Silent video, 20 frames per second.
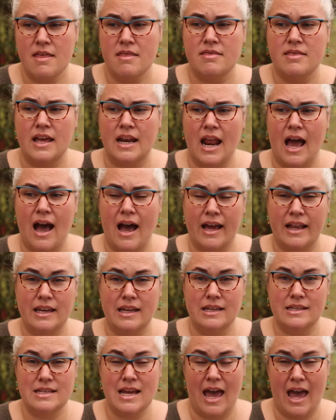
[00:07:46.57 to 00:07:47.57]
then I
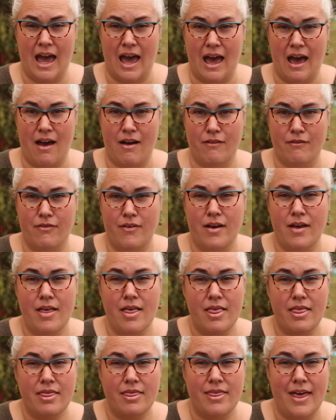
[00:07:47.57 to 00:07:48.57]
need to have
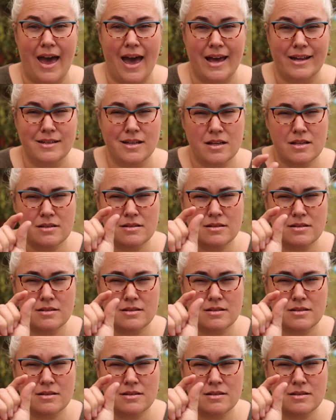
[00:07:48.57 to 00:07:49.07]
that